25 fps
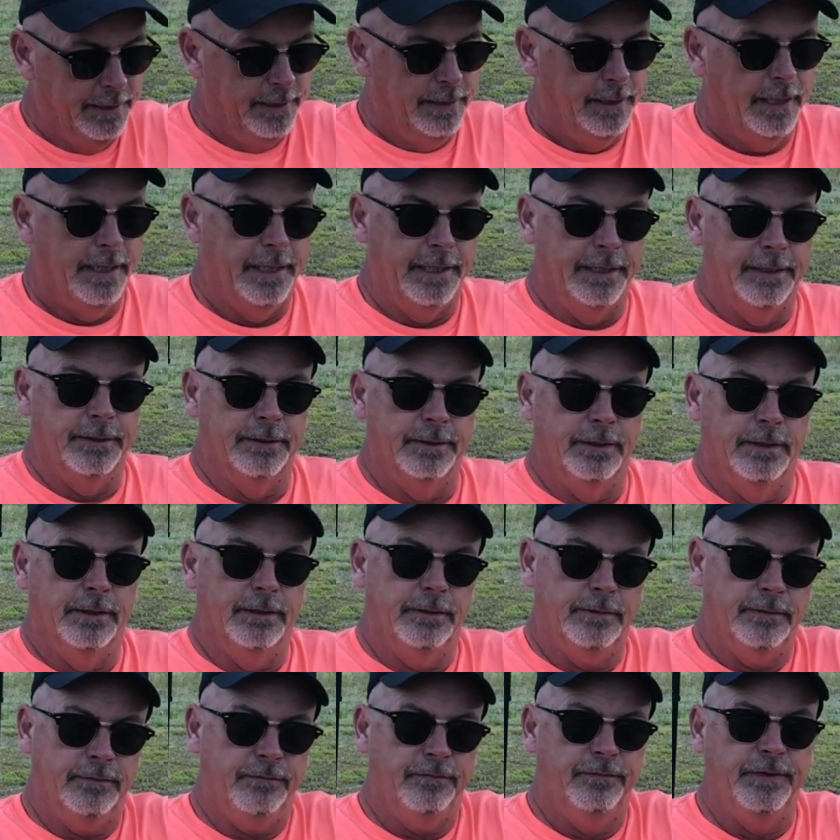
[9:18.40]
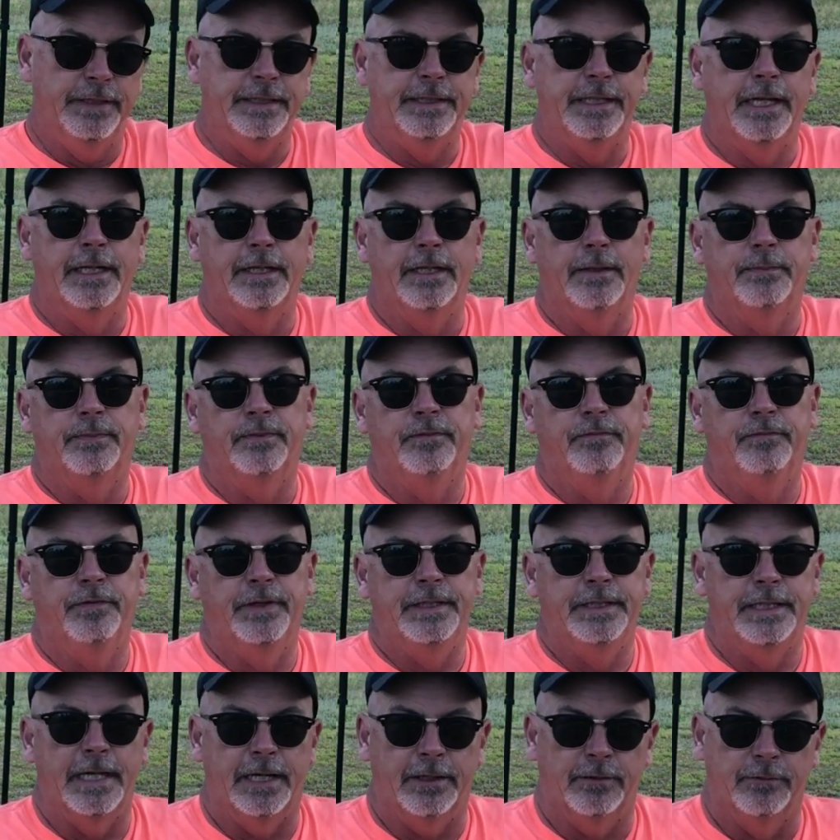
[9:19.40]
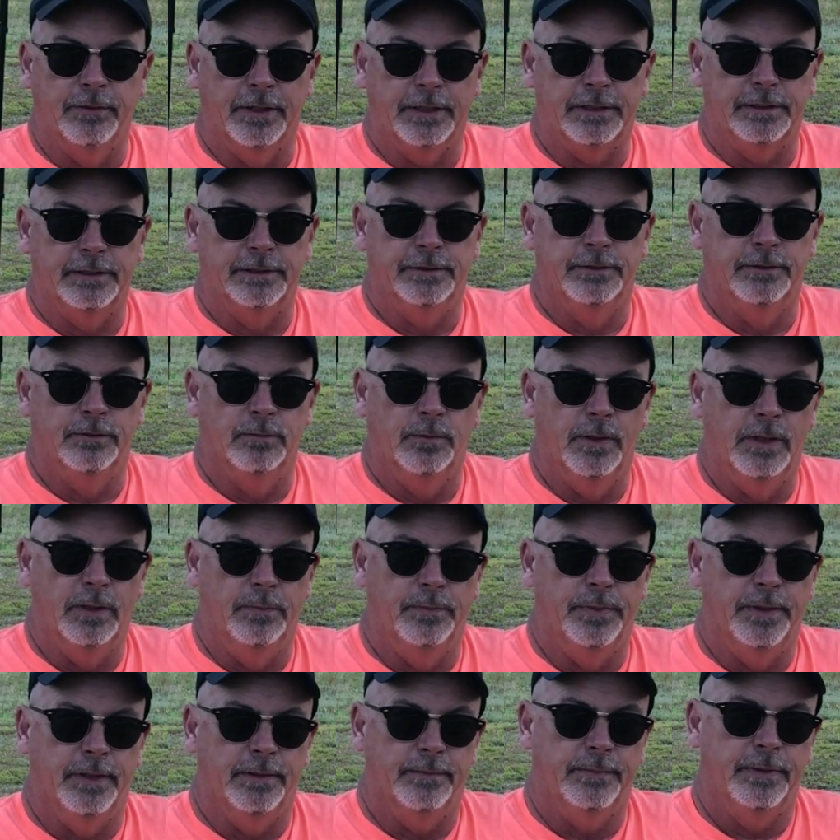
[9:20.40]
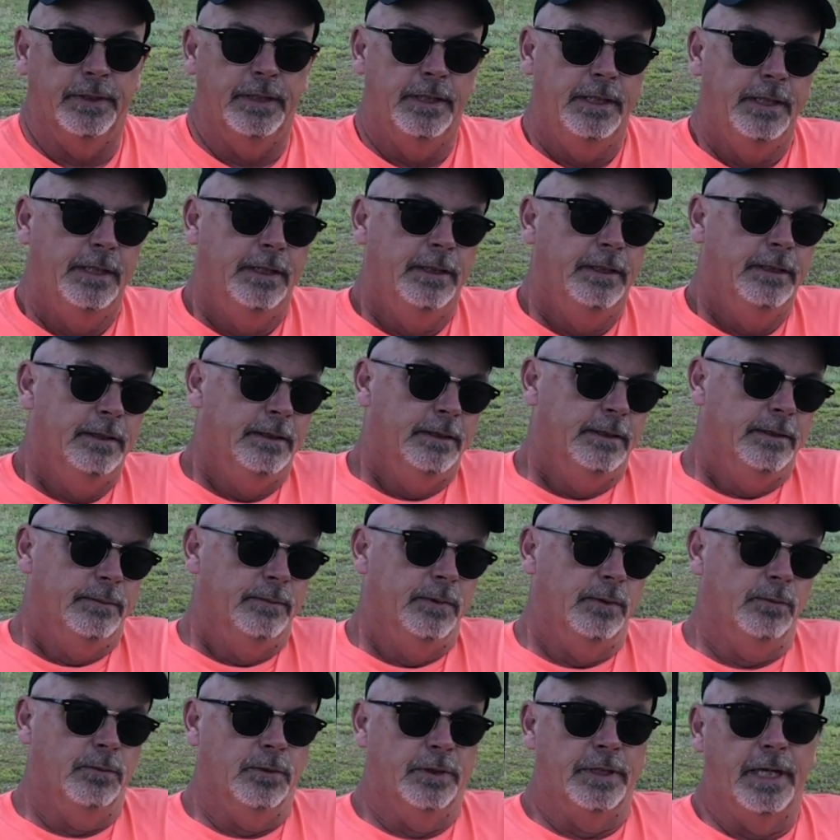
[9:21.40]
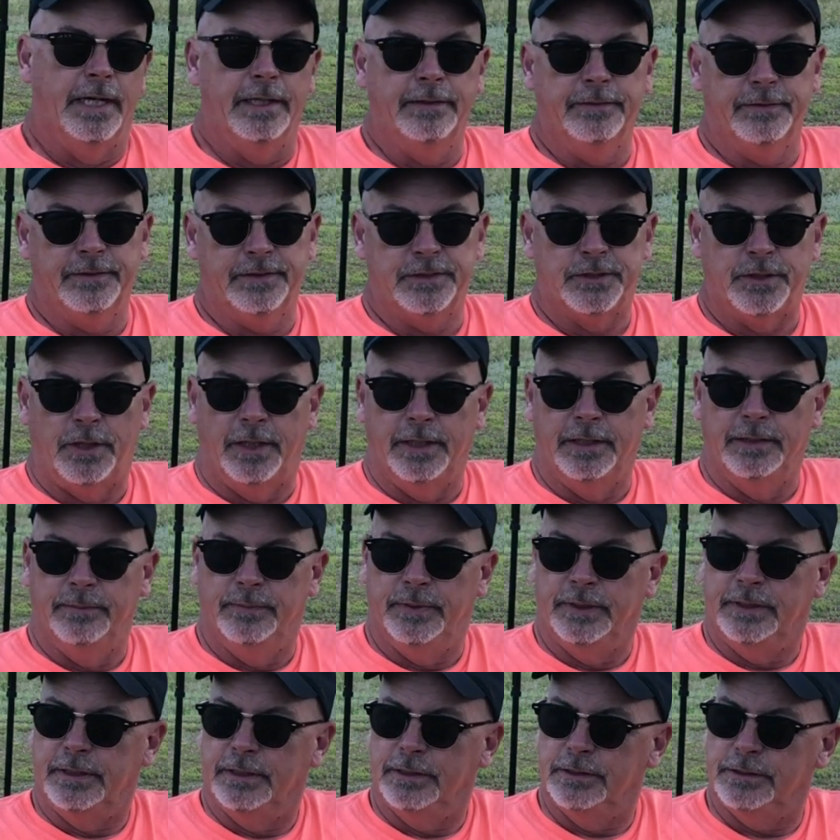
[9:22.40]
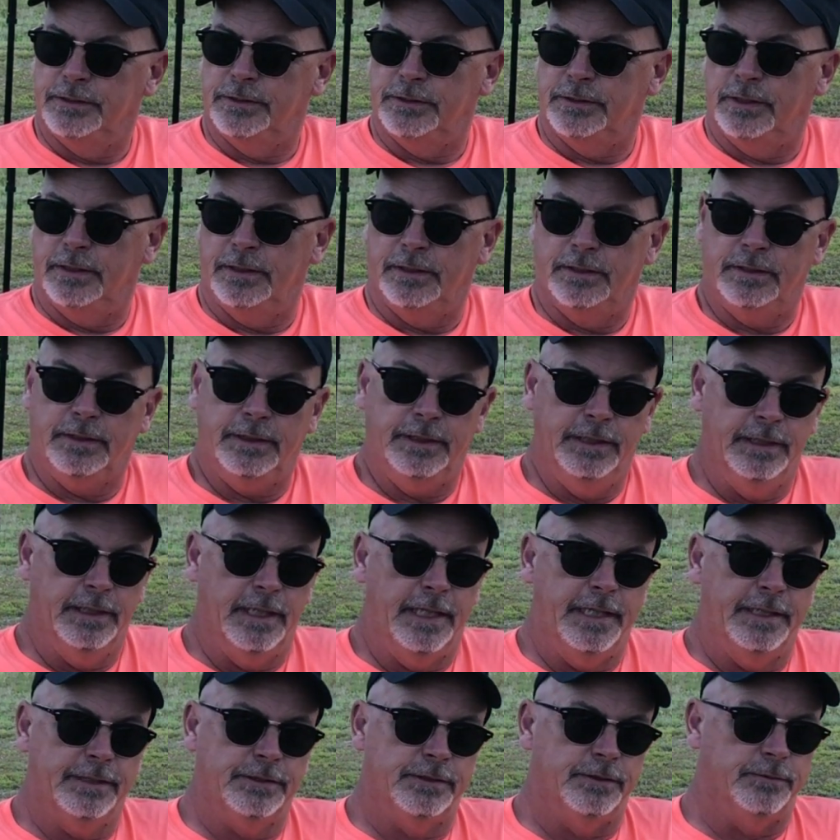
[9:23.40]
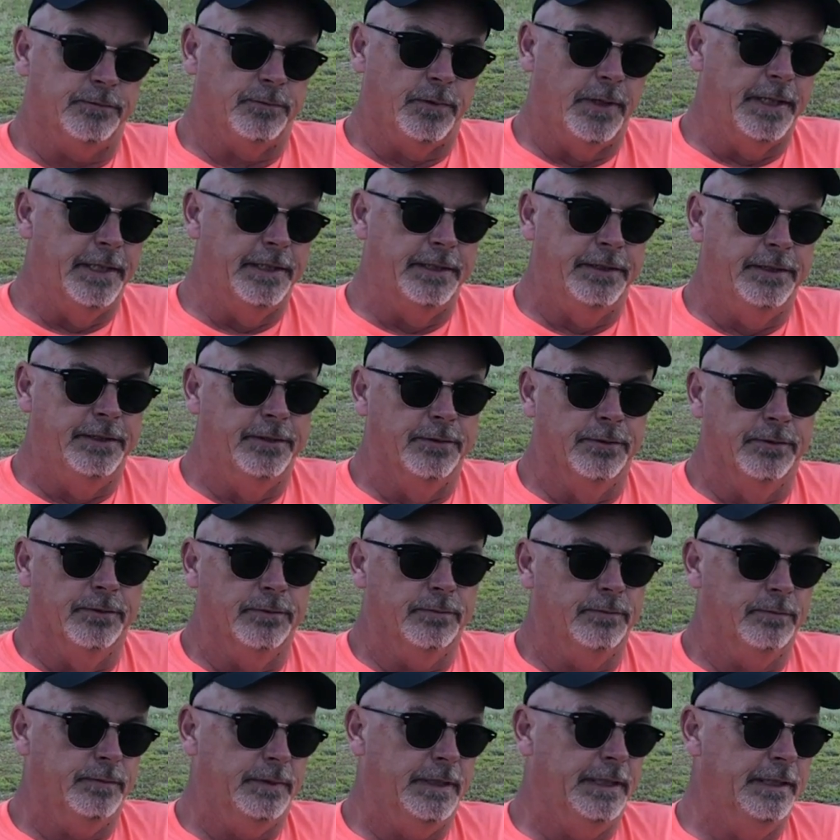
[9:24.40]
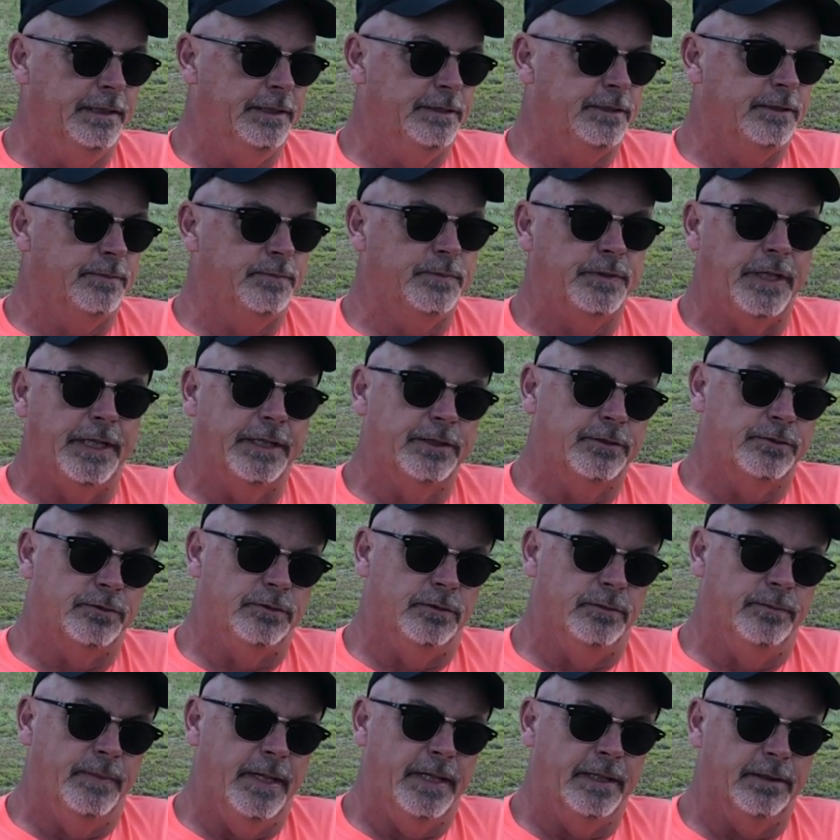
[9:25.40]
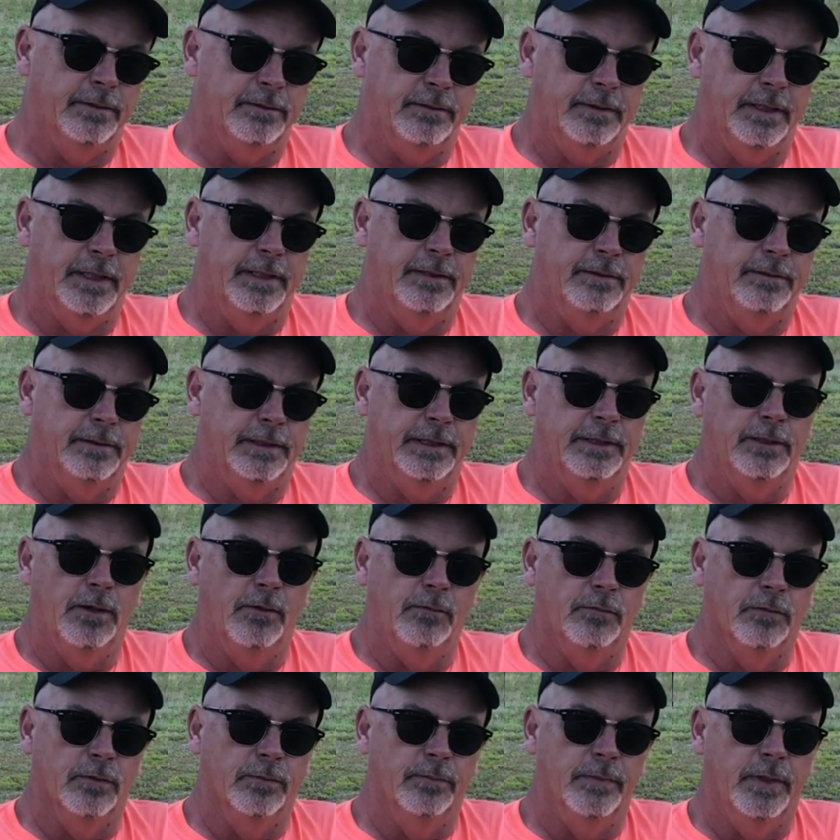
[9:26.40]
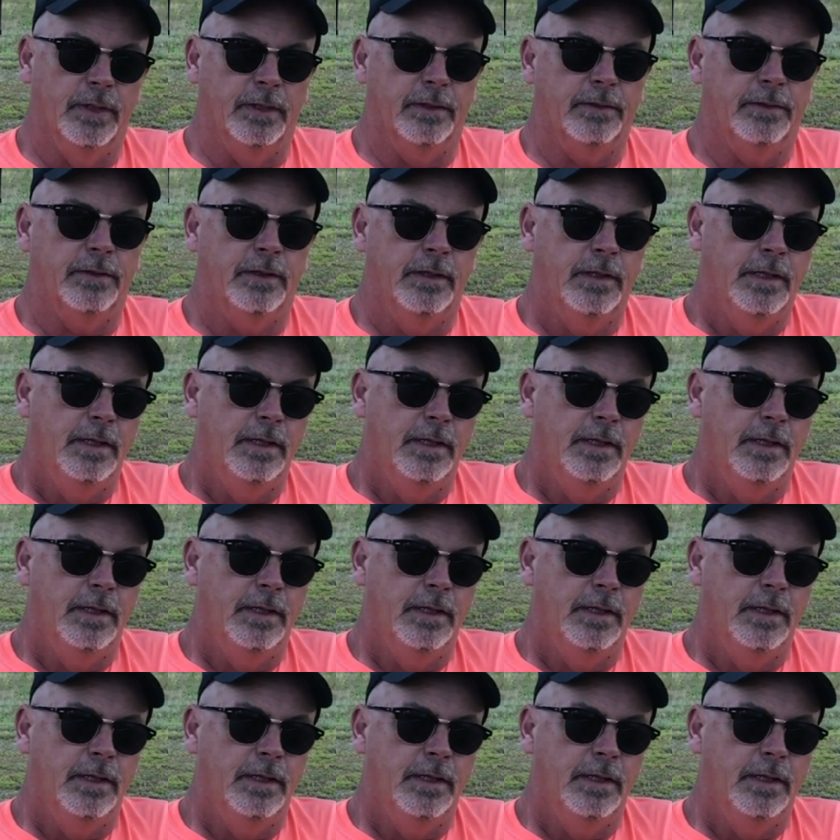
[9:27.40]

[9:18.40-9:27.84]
and feed that up and feed that directly to the well pump. But we're kind of excited because it hasn't rained here any substantial amount now in over a month.